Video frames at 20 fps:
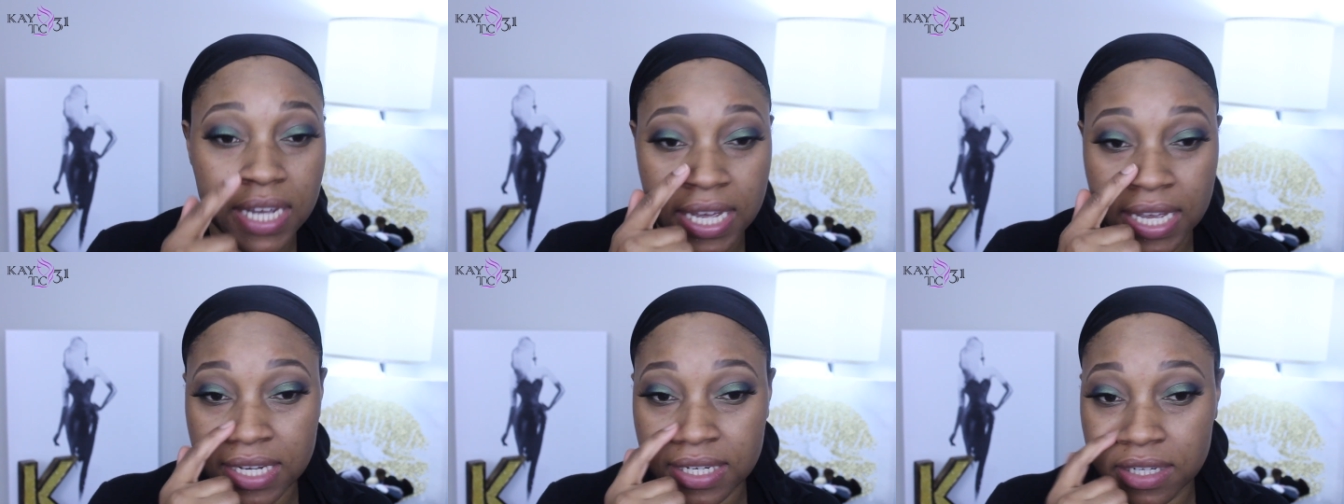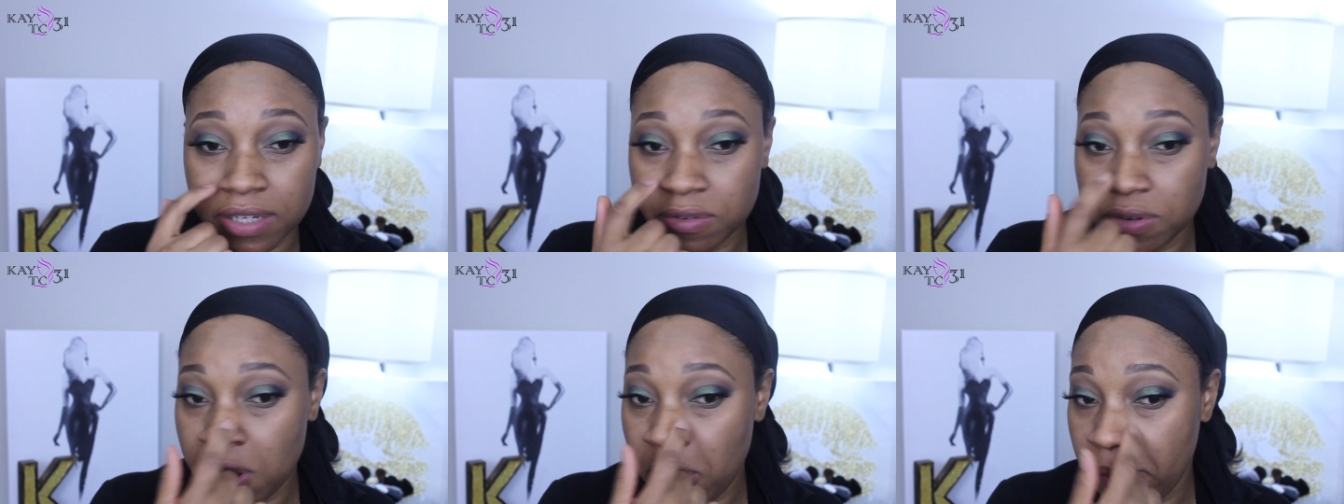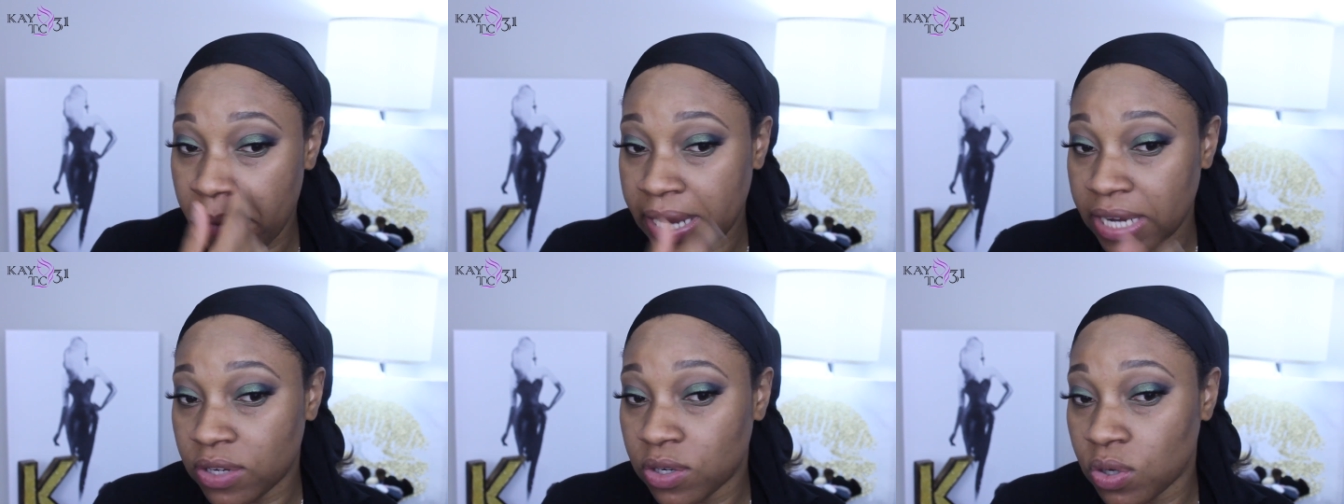and
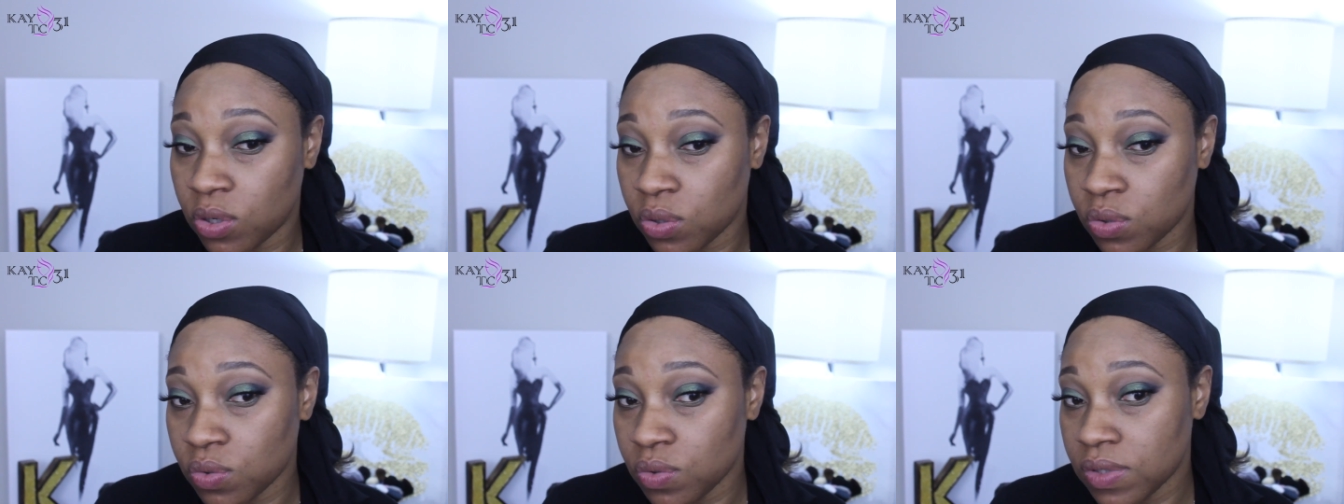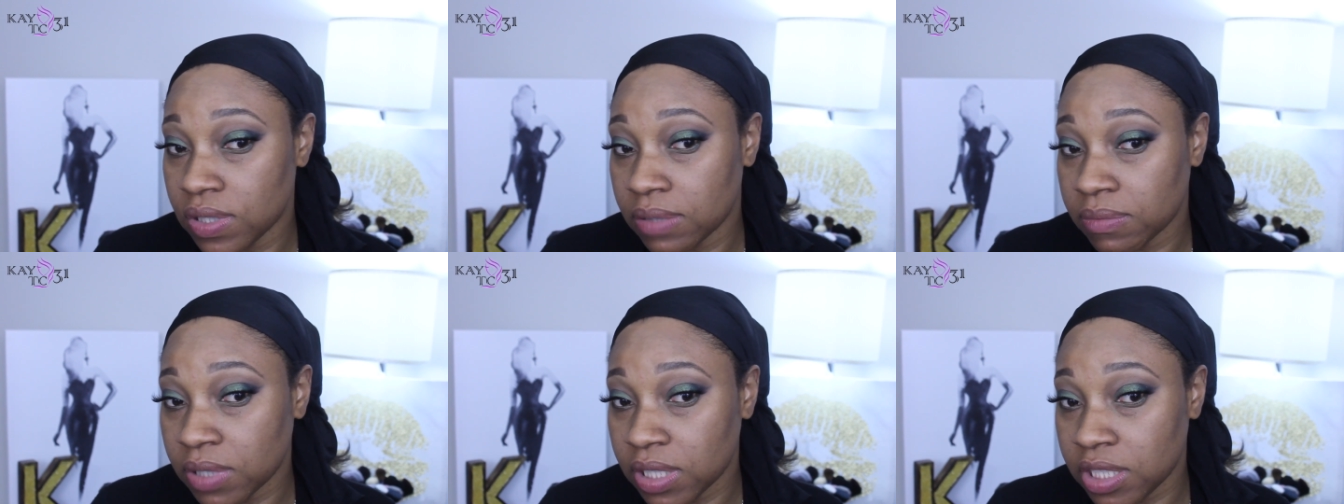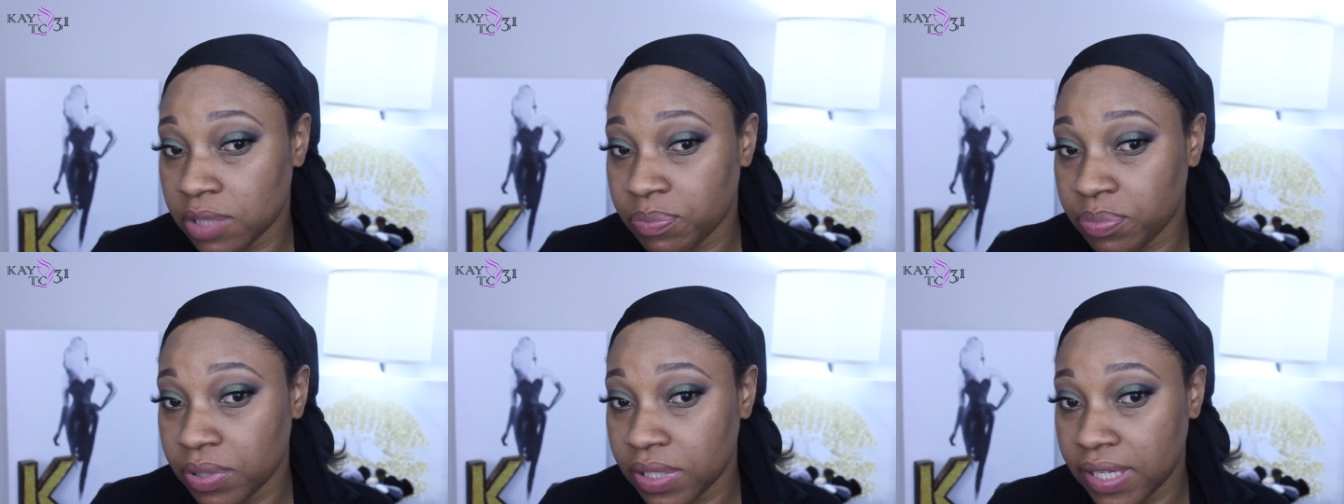around my nose, I'm
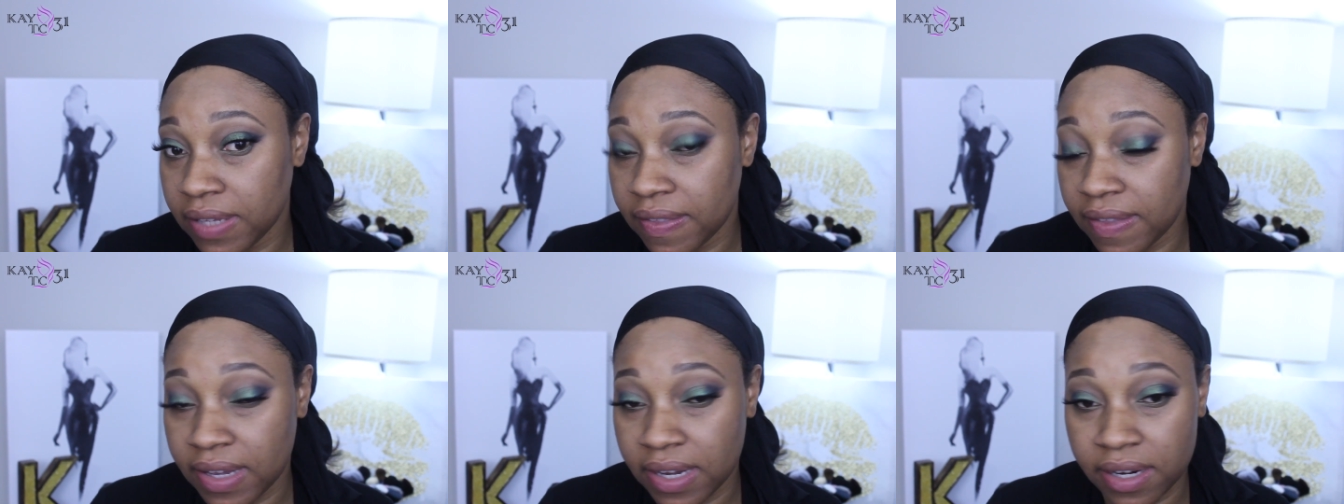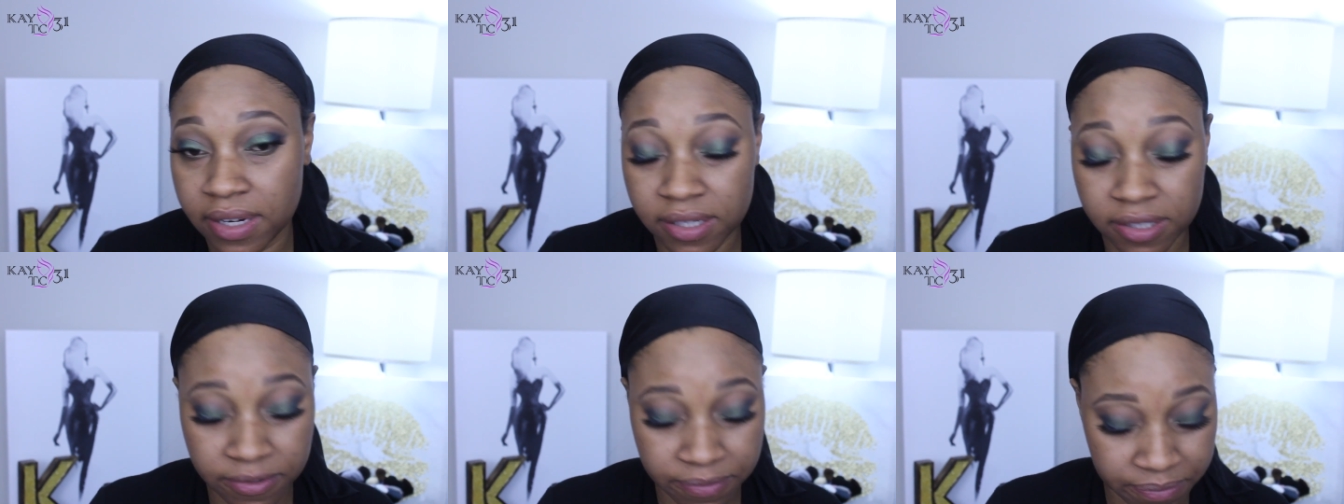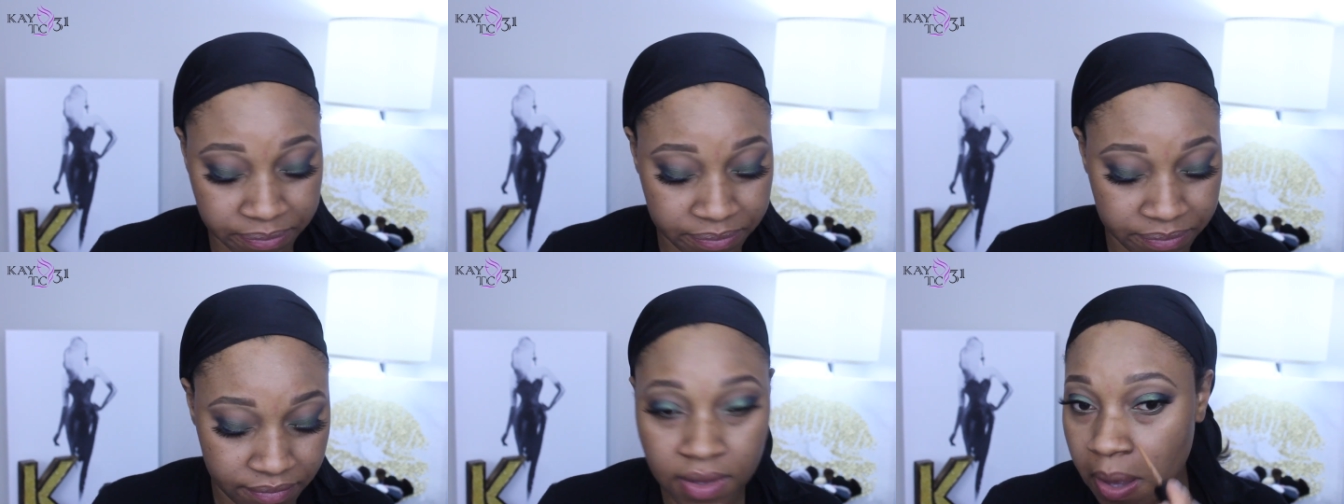gonna put it there.